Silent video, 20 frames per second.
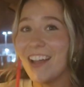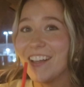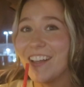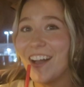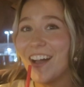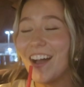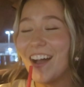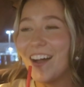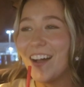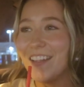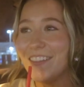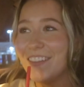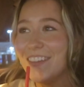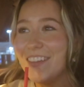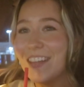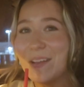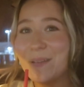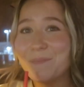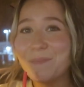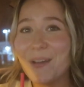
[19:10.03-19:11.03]
I got Island
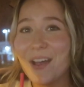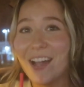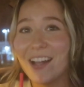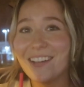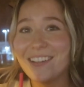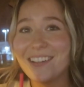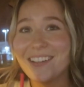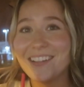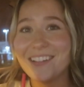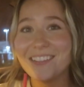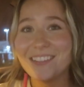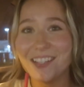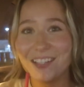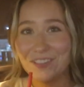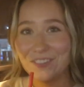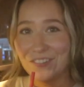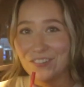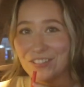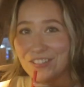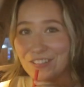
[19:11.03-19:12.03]
Impact because
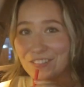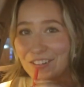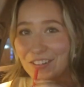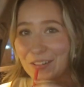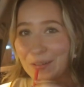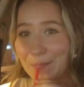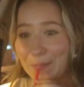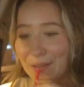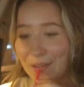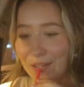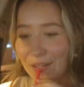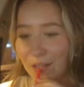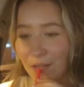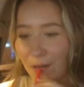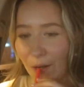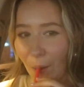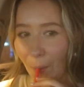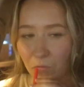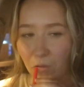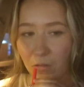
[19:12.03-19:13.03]
that's what she recommended.